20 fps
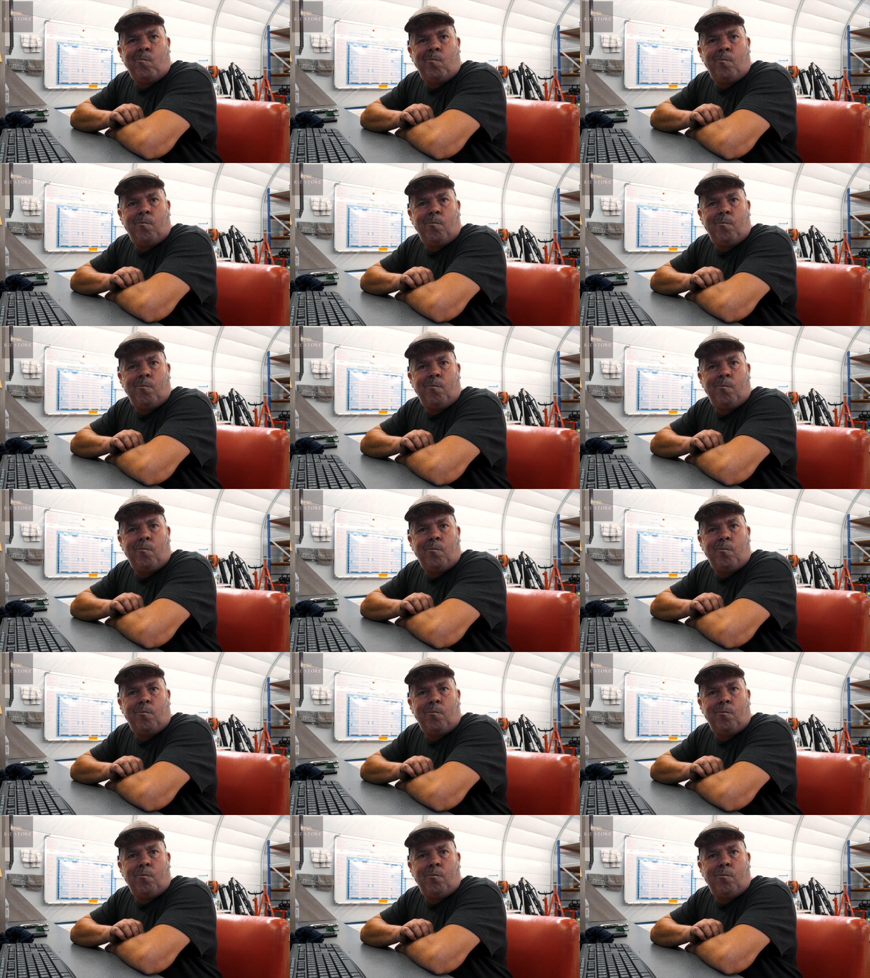
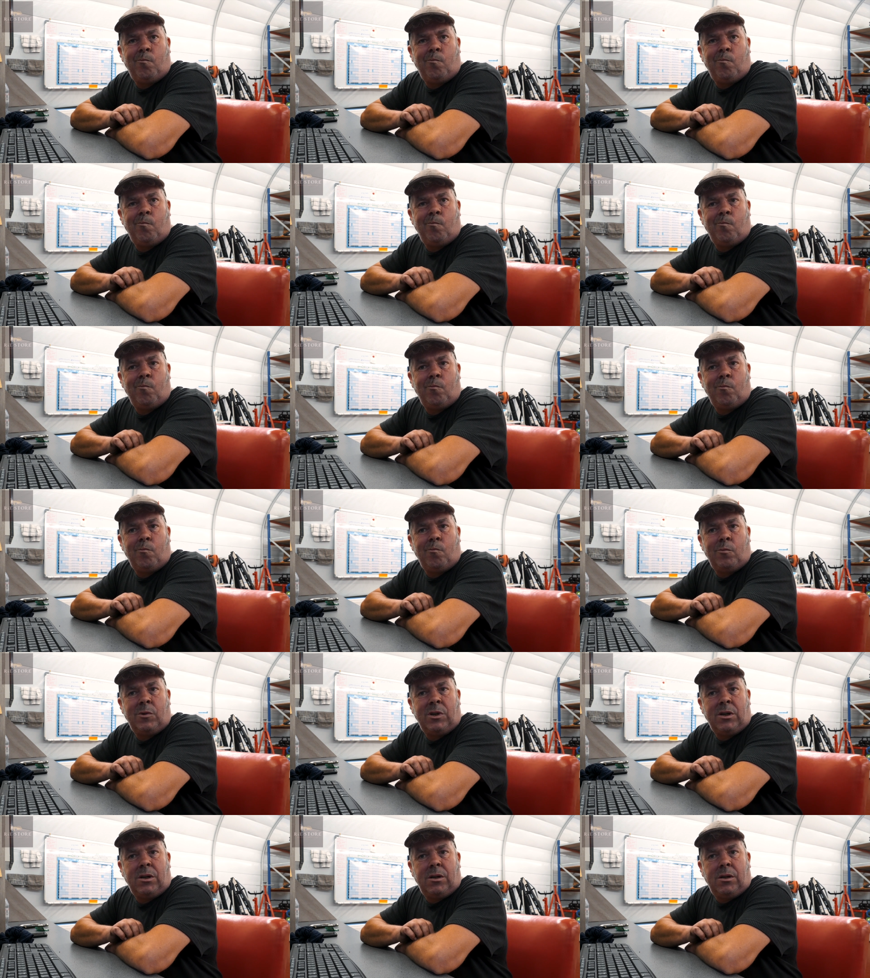
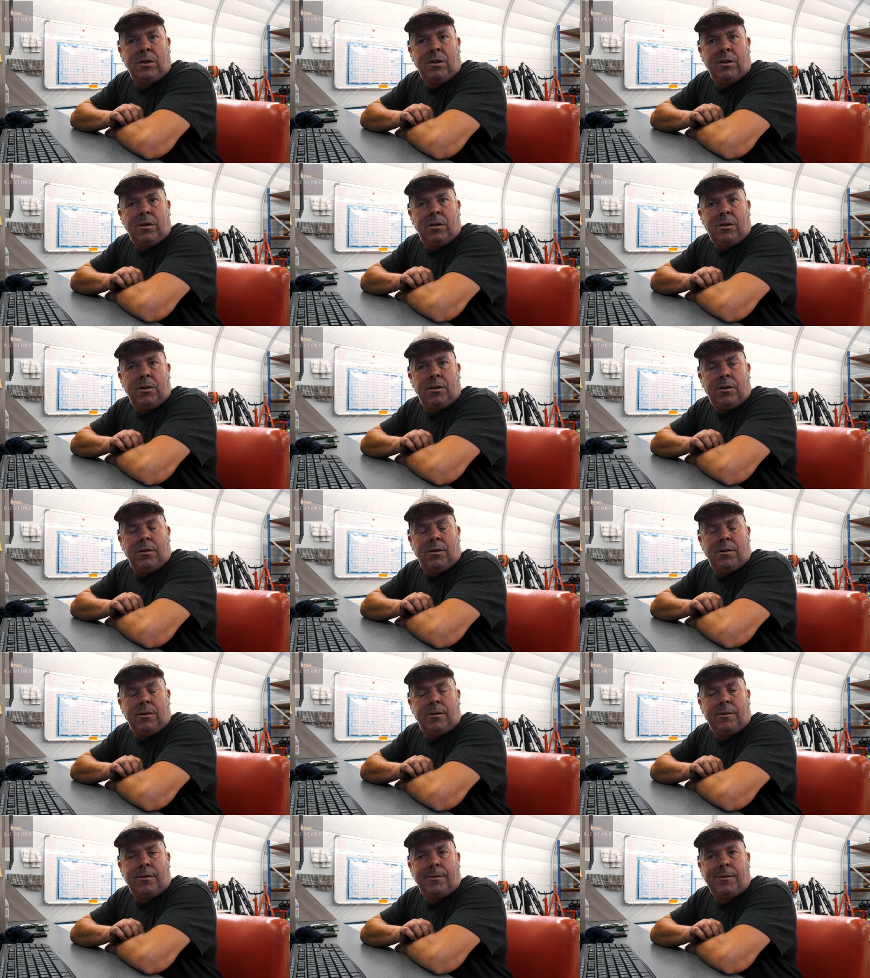
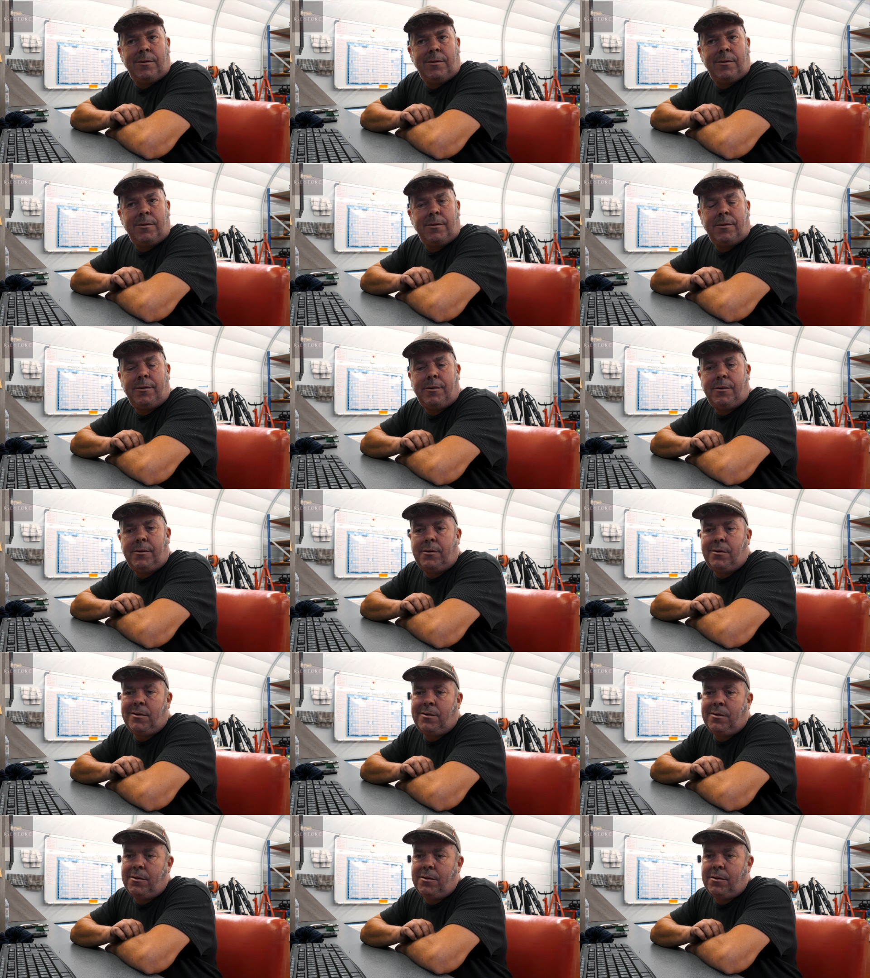
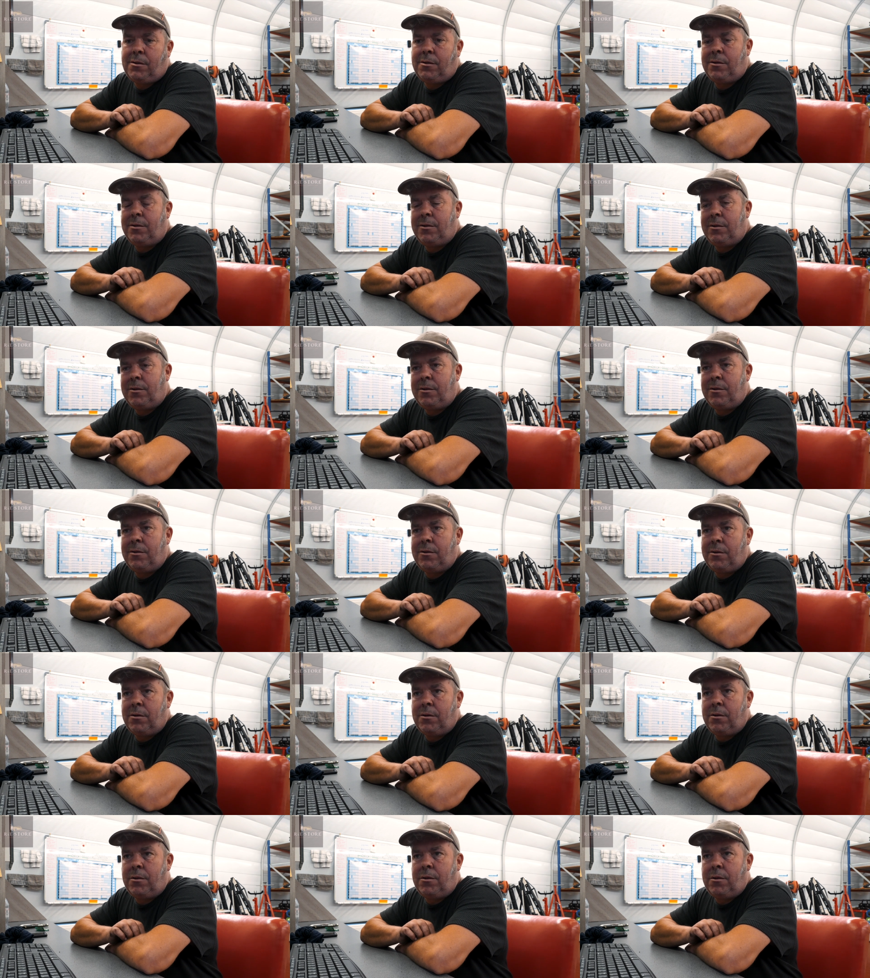
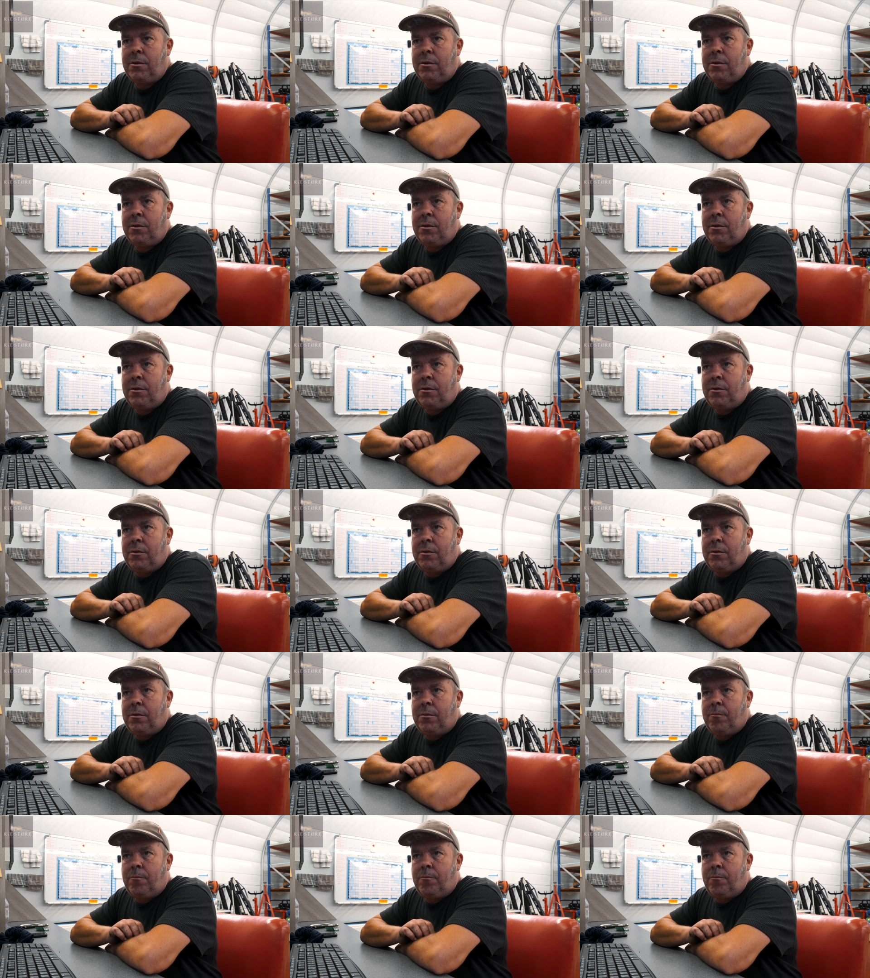
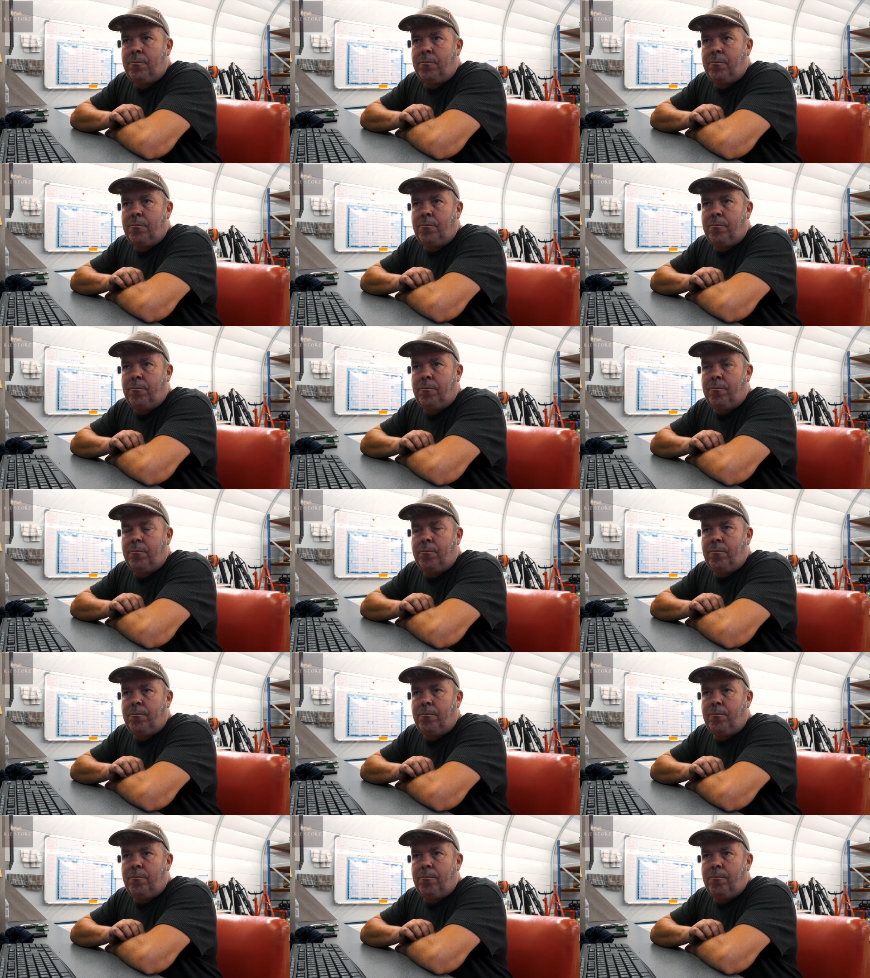
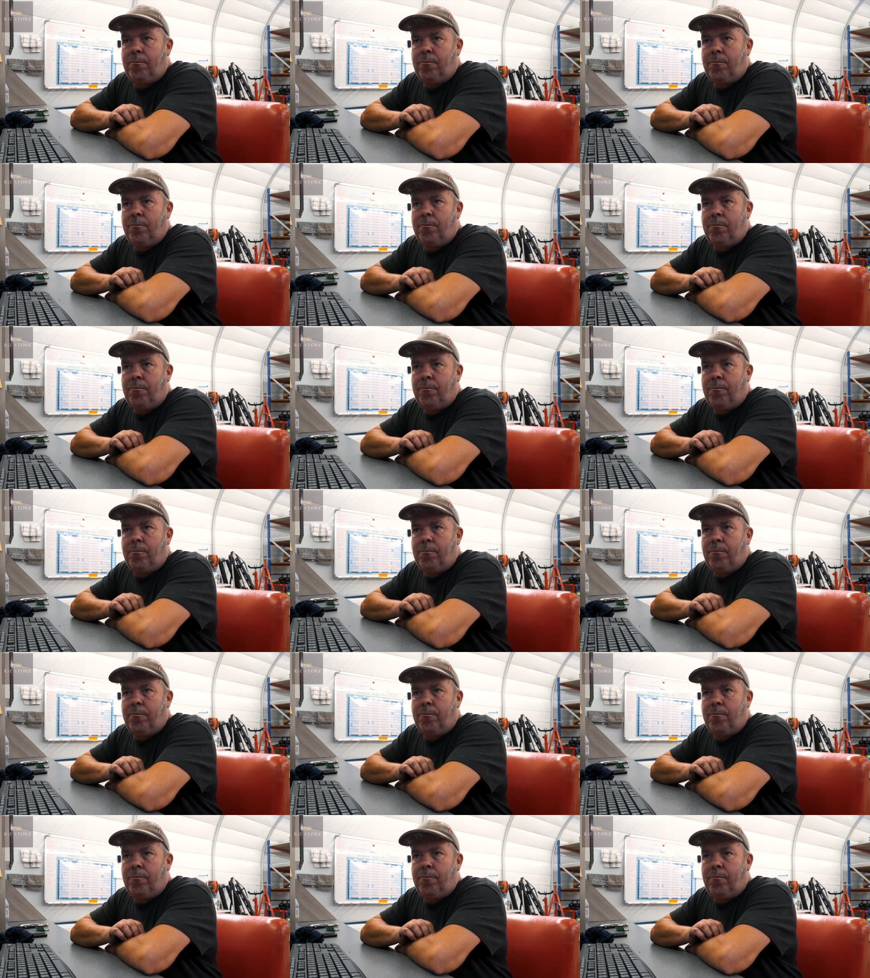
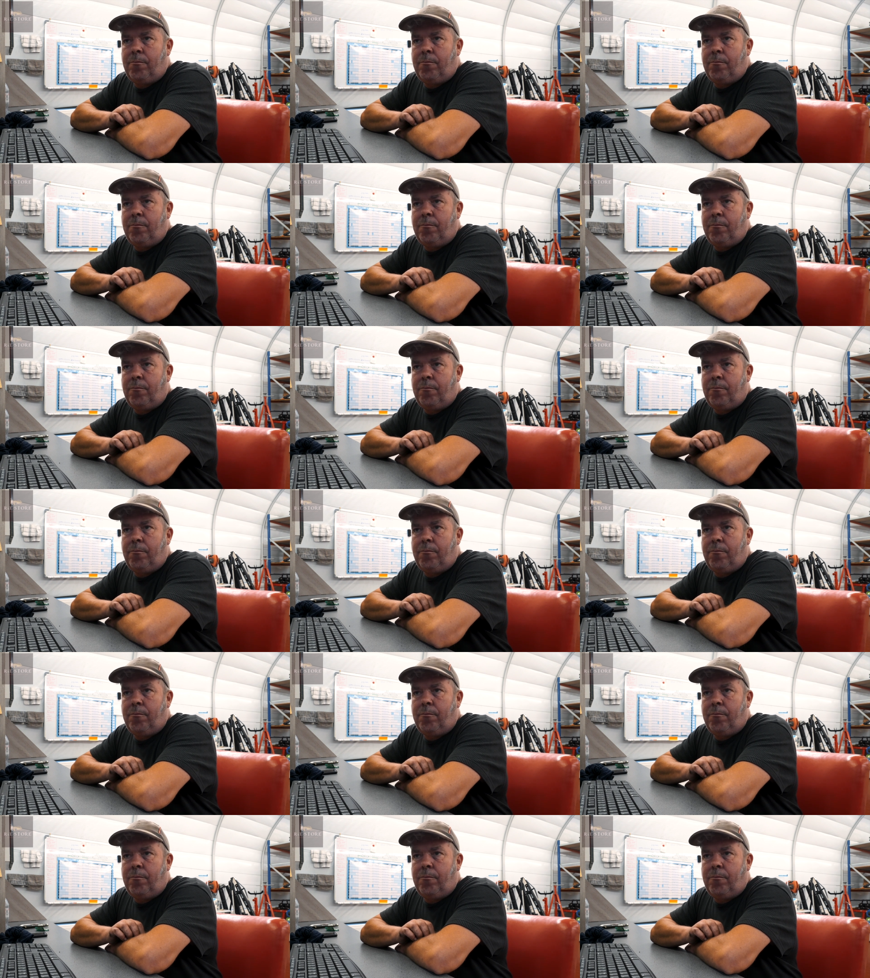Nobody speaks.